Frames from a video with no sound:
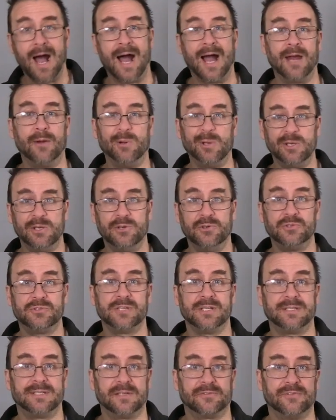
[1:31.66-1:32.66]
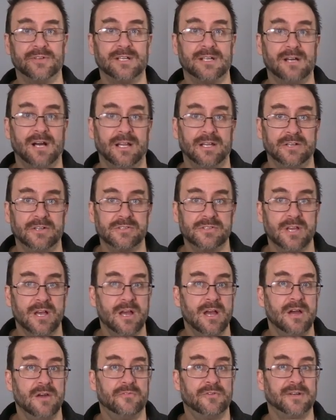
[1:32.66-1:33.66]
I will use different colors
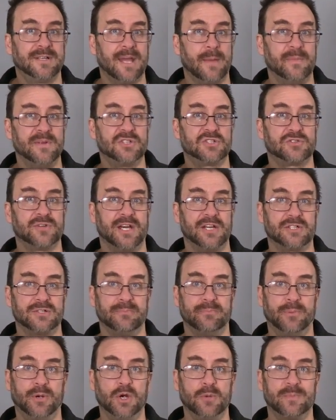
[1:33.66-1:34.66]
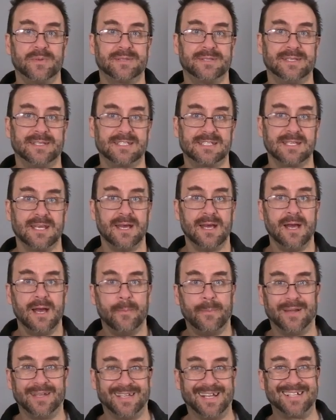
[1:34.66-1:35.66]
for demonstration purposes,
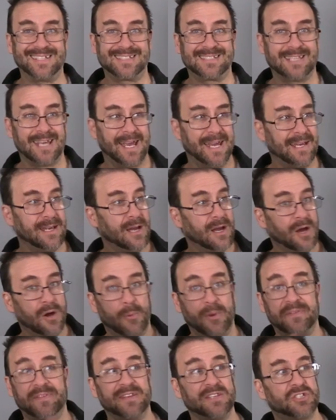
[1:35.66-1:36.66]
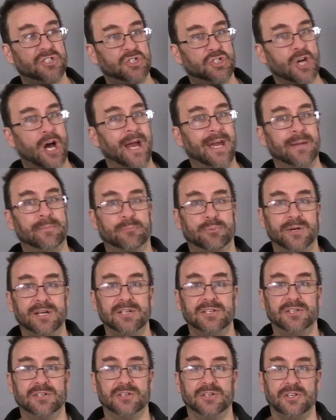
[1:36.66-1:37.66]
but let's say with this giant
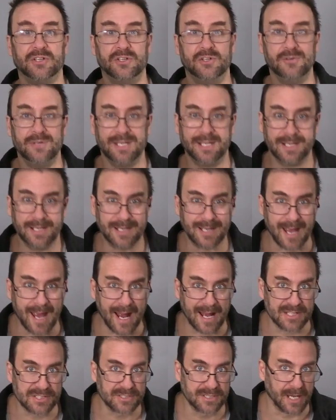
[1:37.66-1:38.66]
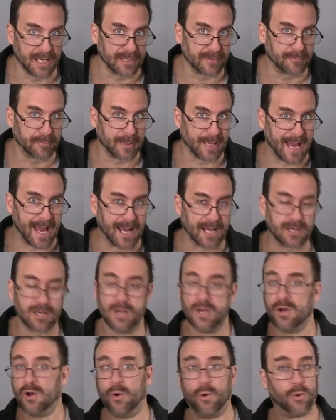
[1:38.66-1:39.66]
printer, you need an ass ton of black
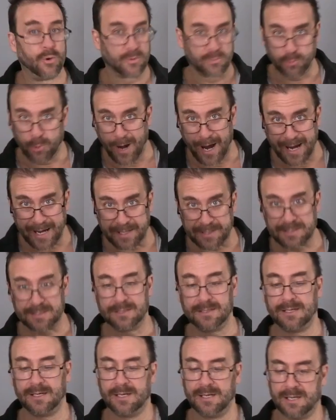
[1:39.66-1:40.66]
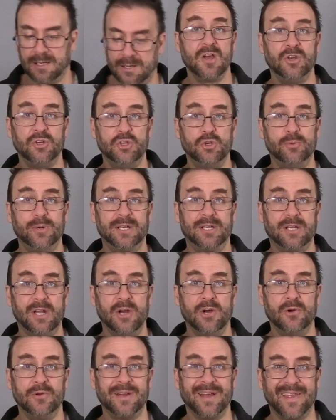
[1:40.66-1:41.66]
or white. You would
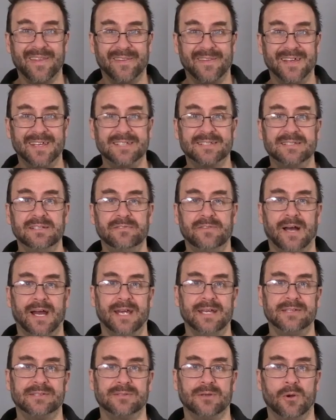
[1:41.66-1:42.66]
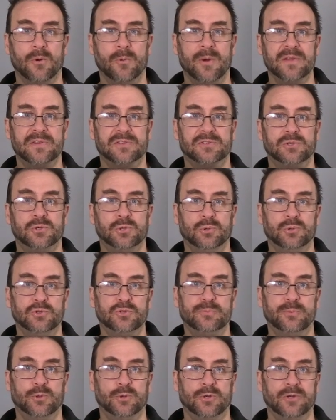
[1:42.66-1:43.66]
load this device with two
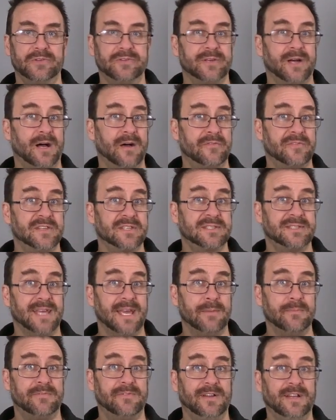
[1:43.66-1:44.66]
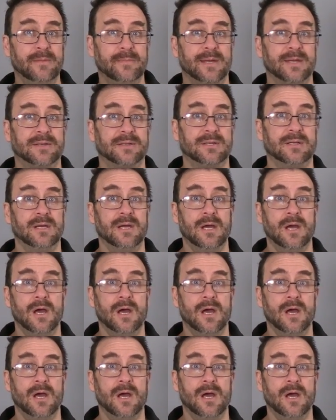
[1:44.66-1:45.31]
spools of the same filament.